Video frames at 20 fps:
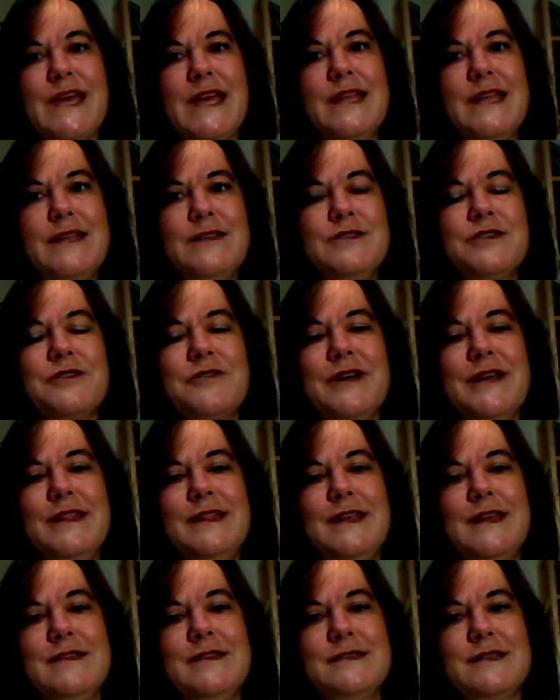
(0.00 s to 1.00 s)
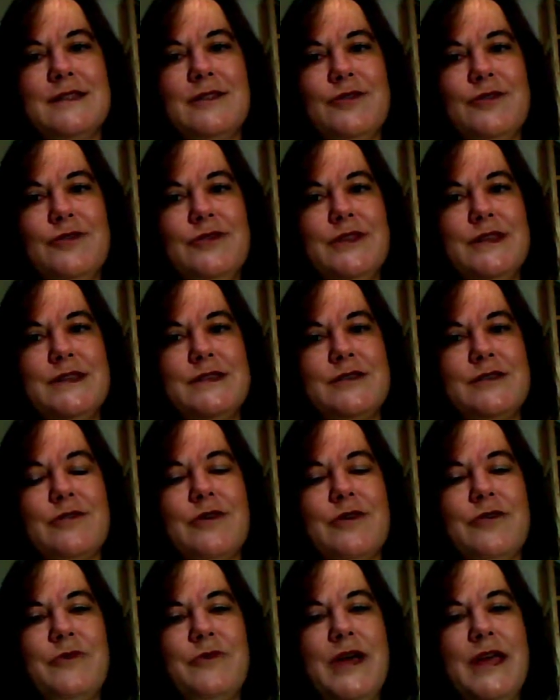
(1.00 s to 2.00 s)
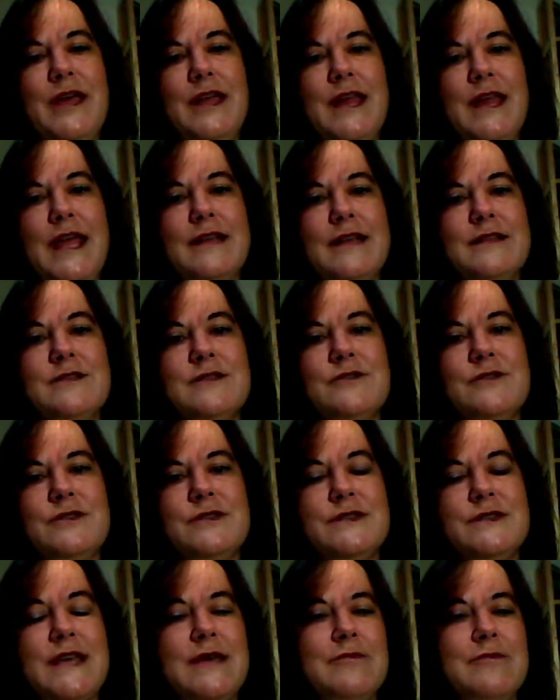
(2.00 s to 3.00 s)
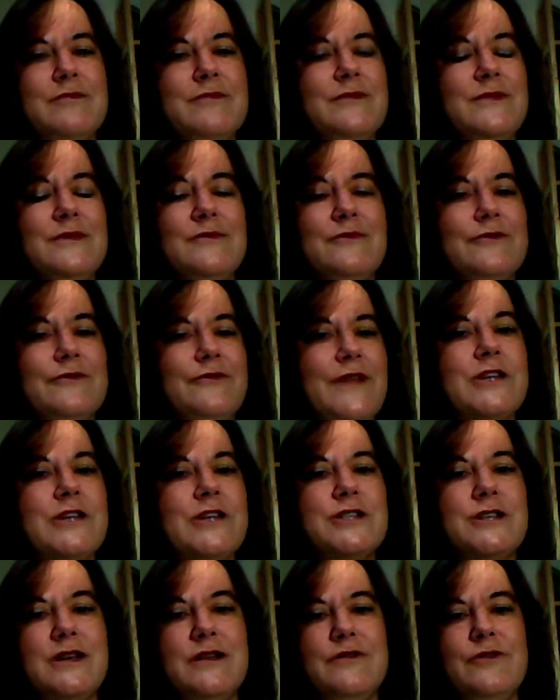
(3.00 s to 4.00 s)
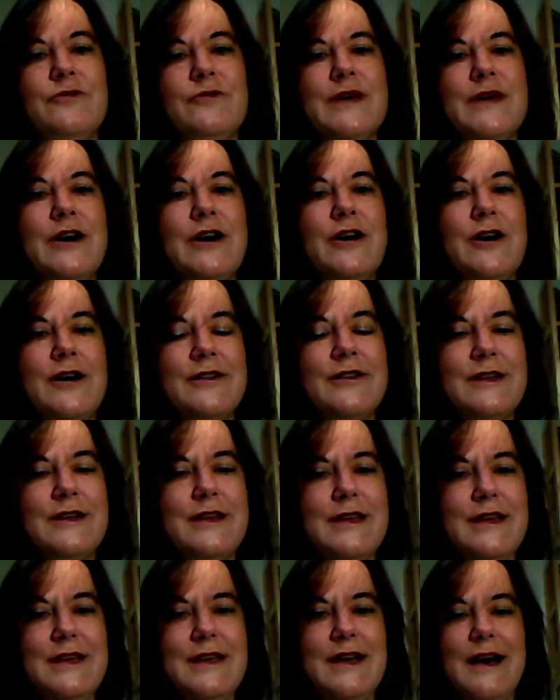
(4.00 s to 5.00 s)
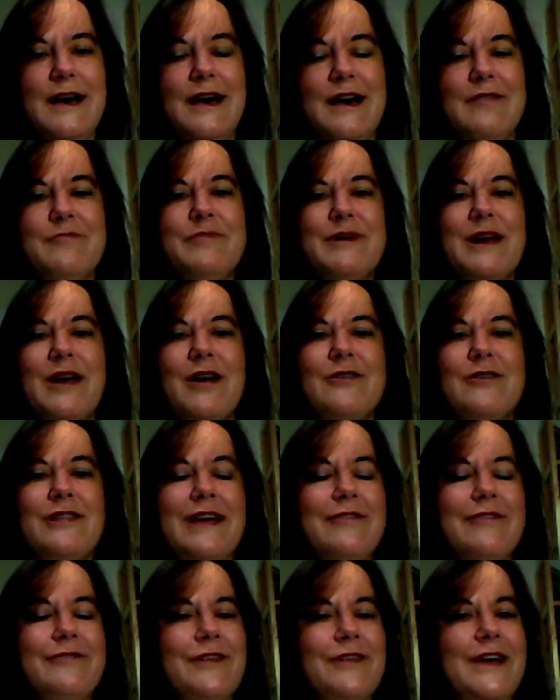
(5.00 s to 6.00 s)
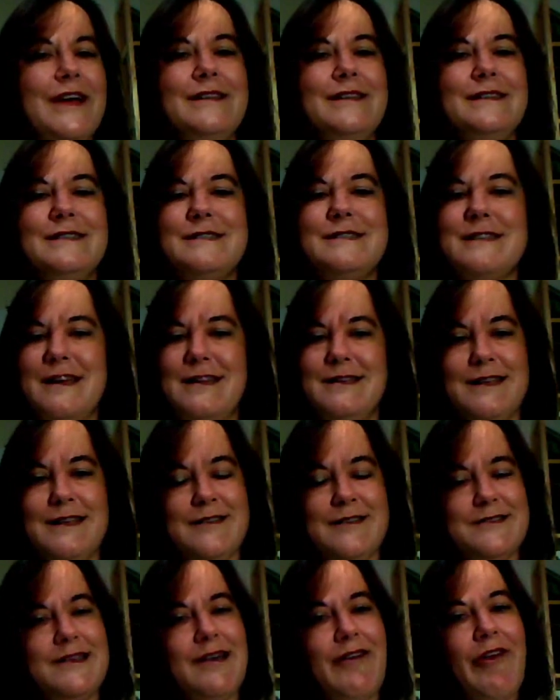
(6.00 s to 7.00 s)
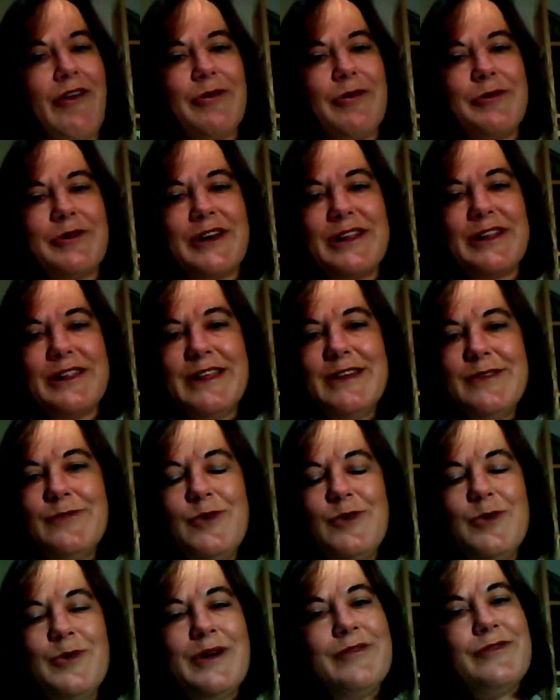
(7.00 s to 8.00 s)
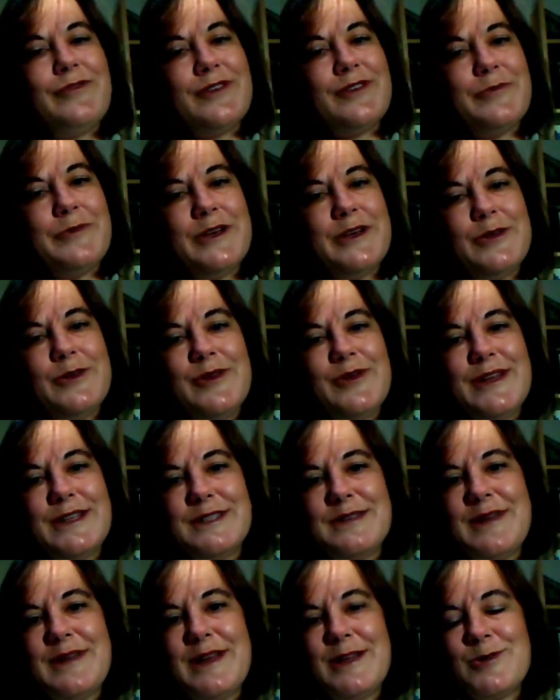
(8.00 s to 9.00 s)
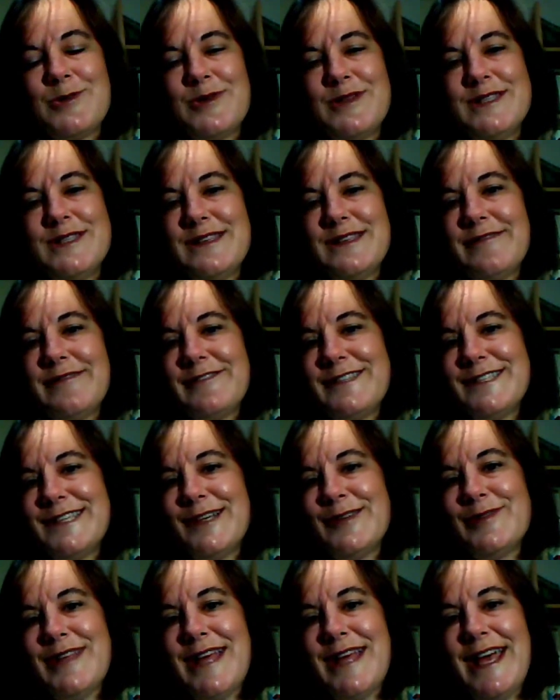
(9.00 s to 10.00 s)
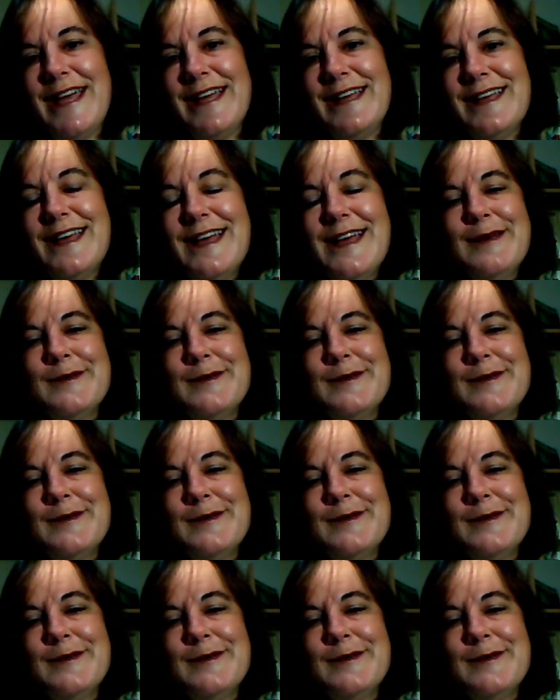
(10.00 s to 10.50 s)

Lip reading: integrate things and learn things in our own way, and hands are the same reflection of who we are. But our lifeline does not tell us how long we're going to live. You have free will. You get to make choices every single day.